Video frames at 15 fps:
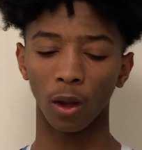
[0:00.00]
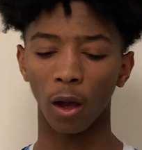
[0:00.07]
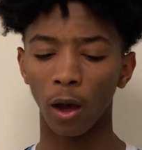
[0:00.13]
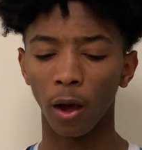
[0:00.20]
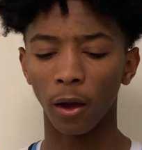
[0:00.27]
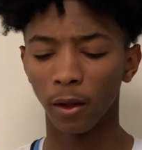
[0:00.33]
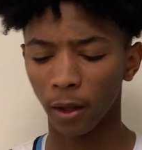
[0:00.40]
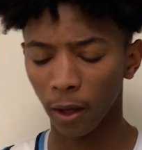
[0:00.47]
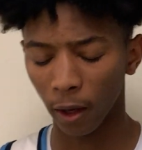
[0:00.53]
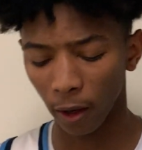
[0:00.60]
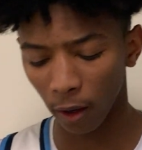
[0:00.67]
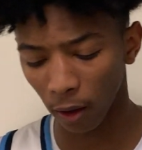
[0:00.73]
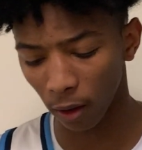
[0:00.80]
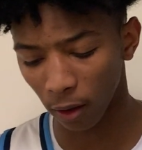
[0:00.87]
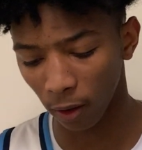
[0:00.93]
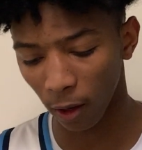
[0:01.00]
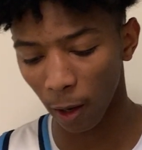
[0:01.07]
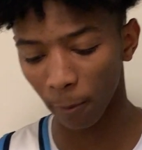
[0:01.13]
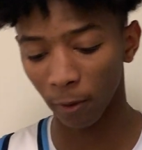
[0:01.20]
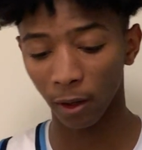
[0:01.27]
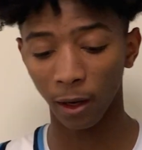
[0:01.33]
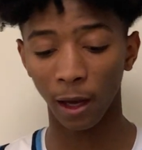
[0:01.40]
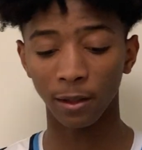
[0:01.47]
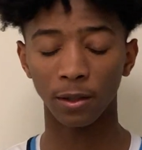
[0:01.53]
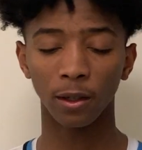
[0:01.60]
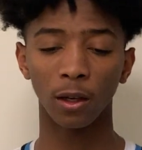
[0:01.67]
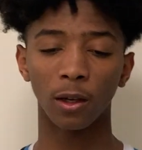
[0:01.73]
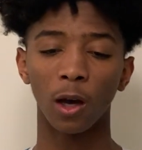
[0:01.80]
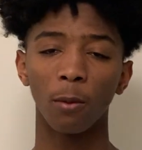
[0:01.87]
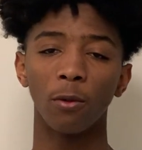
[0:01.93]
Uh, yeah, uh, I mean, I
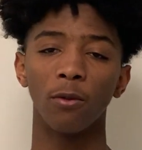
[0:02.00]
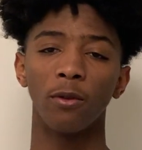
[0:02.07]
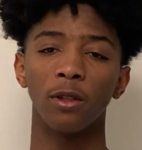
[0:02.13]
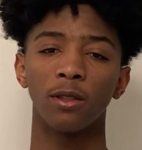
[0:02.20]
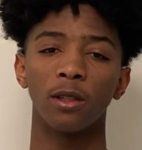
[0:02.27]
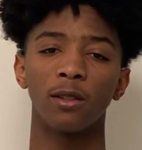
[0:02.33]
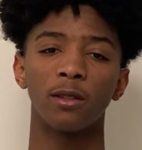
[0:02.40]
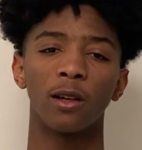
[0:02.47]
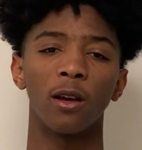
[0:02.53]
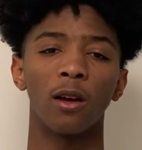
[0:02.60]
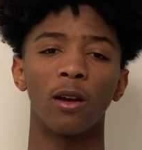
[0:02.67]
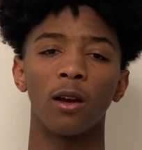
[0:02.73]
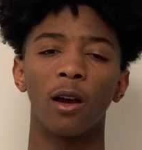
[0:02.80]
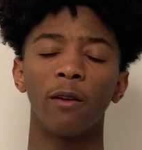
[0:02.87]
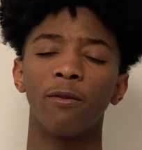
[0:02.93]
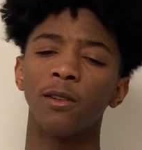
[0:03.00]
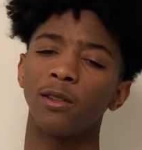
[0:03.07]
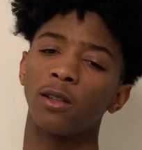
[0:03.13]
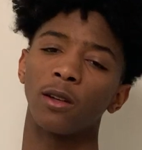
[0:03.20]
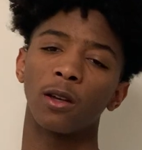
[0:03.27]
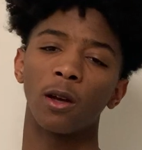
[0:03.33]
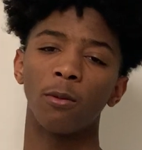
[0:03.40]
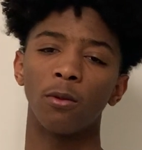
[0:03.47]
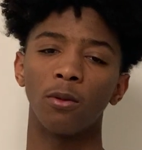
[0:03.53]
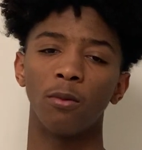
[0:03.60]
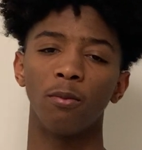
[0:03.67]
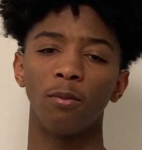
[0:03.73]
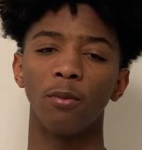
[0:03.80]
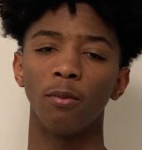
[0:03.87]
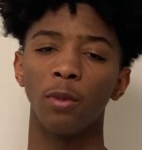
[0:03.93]
took a couple visits. Uh, I visited a couple
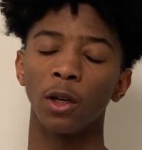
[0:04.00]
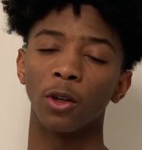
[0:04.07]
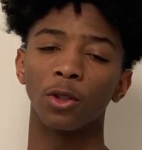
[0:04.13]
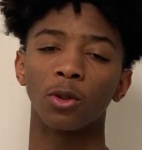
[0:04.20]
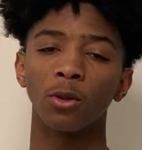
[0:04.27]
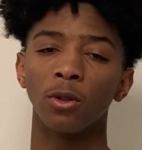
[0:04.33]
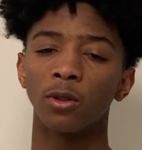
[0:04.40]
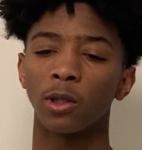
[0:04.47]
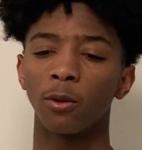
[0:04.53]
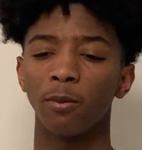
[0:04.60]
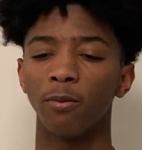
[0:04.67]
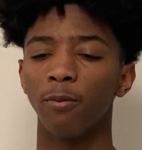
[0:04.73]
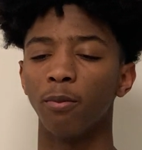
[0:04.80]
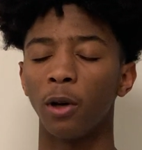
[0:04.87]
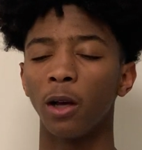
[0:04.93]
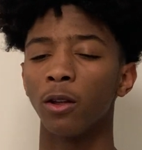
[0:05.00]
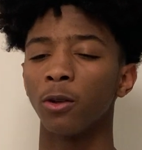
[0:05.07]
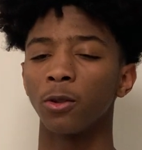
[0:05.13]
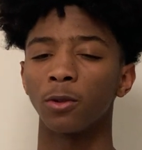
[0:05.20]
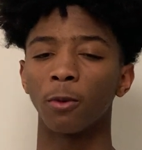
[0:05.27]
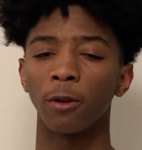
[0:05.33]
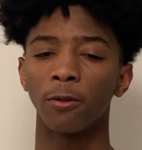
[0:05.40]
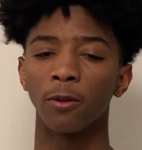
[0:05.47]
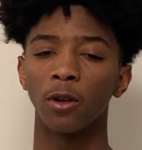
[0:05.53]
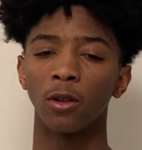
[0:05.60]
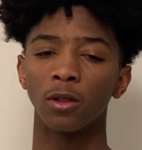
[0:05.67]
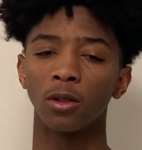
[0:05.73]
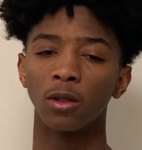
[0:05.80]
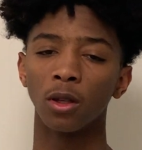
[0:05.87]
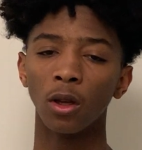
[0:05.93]
bigger schools. Um, Butler was my
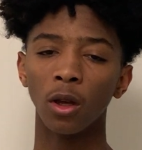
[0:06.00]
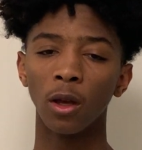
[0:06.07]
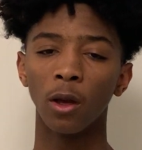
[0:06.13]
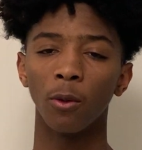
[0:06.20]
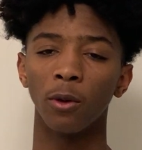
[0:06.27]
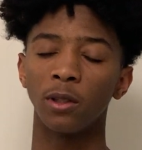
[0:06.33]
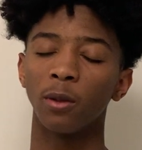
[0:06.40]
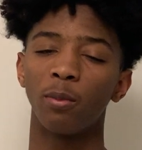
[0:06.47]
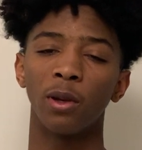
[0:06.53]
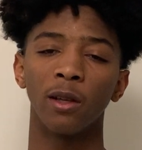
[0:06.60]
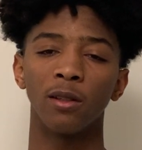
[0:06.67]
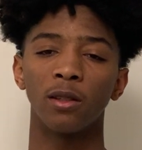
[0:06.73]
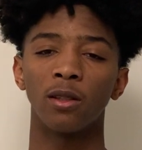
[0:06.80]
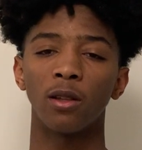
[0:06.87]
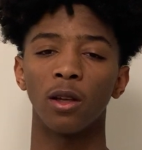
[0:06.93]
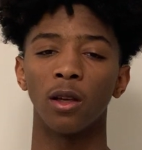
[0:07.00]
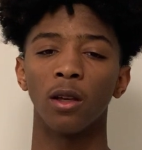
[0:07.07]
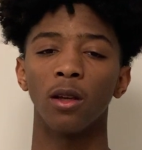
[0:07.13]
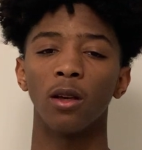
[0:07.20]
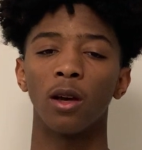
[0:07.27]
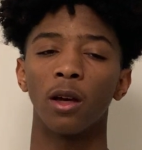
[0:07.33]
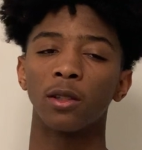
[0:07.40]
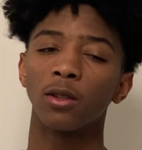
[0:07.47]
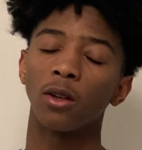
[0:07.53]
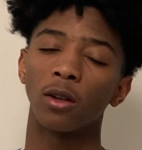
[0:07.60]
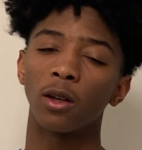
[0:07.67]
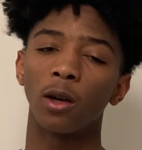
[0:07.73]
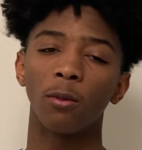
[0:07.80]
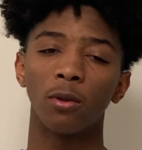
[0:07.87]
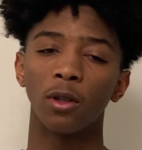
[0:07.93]
first. Went to Penn State. I saw a
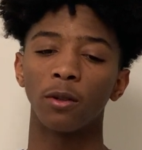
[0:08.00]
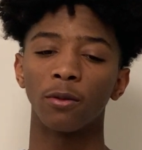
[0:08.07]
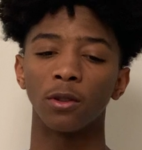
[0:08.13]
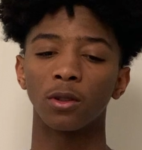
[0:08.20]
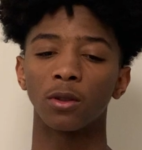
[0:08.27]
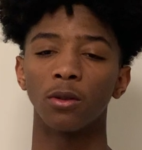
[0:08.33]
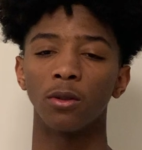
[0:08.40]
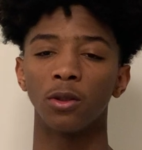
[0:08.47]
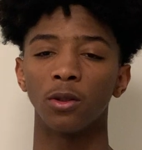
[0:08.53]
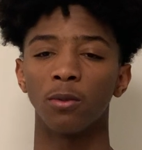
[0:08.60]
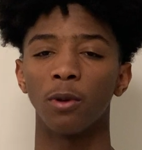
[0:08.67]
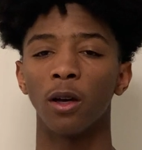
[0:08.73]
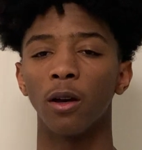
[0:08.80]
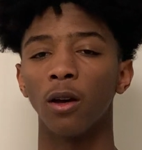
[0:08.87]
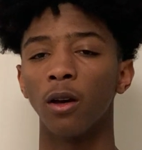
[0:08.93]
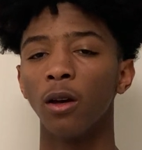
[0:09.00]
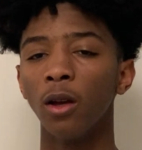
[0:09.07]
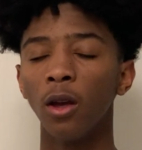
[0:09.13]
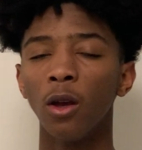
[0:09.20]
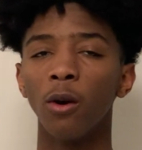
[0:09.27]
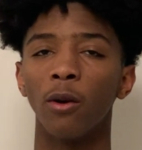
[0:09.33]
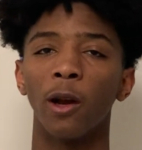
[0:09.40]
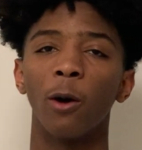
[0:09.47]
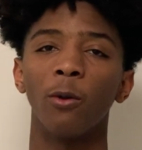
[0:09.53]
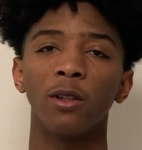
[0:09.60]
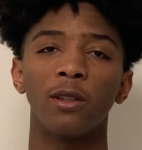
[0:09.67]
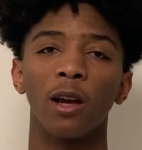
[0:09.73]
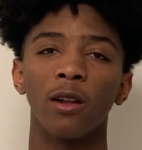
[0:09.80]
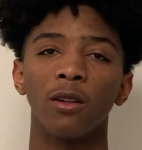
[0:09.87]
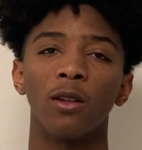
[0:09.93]
couple different schools, but uh, when I went
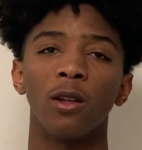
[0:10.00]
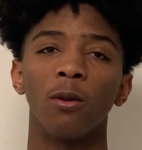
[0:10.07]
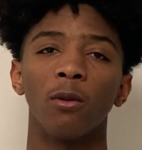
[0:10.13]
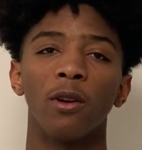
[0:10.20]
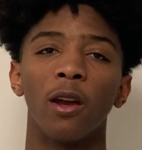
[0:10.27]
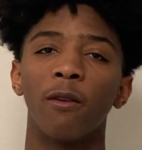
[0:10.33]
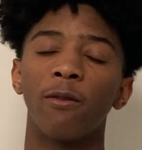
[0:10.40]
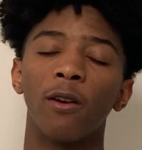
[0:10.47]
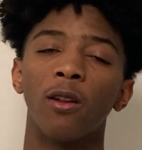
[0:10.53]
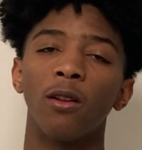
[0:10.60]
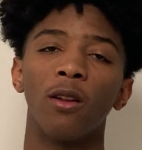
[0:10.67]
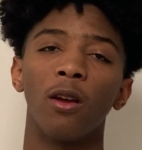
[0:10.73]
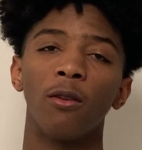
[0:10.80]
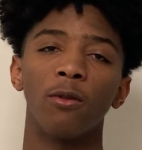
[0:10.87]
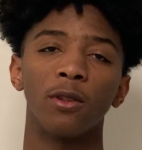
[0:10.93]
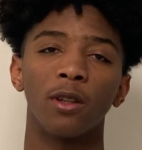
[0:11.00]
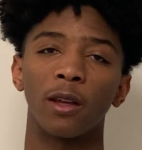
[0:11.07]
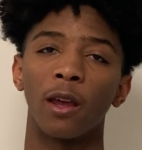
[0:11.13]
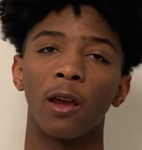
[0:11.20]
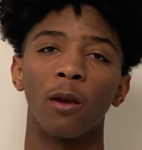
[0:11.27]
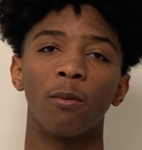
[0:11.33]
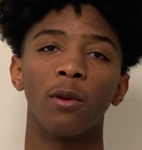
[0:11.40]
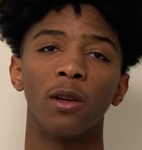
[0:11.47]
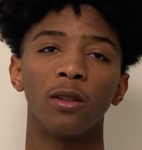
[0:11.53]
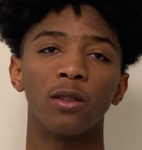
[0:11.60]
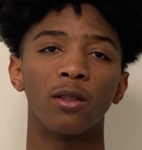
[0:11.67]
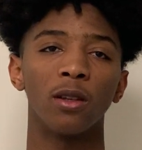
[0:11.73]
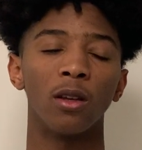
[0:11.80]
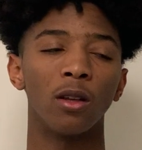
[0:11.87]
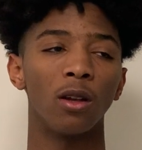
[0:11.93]
down to Liberty, I fell in love with the
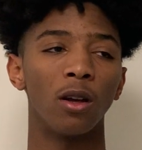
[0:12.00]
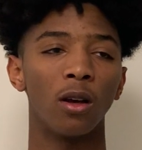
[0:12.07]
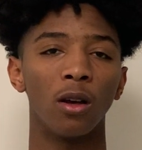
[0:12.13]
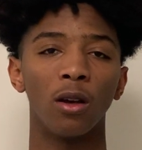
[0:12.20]
campus and uh,